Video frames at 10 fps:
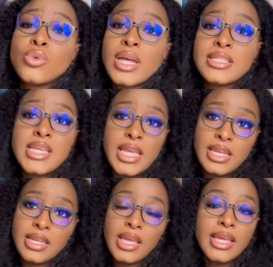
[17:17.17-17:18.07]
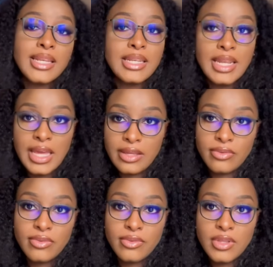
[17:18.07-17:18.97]
to attain in
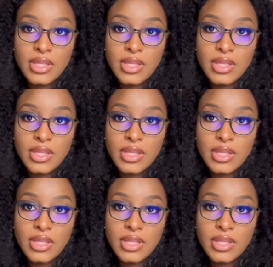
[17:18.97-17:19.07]
life.